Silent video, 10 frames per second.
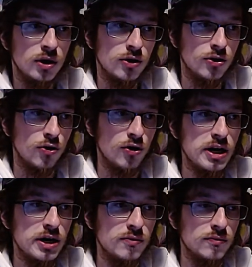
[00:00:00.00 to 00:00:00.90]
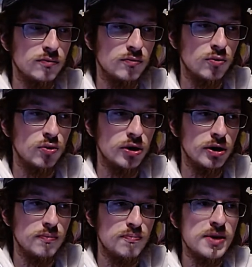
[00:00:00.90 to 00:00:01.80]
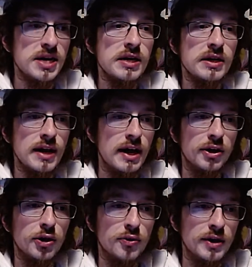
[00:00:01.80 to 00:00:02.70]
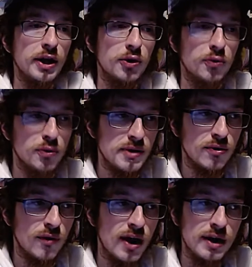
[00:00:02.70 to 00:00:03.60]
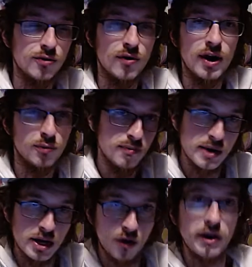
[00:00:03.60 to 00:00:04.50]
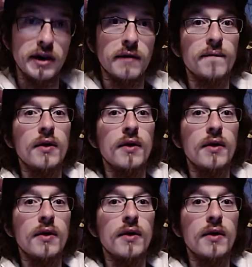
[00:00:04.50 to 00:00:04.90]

green would beat yellow, yellow would beat red, and red would beat green.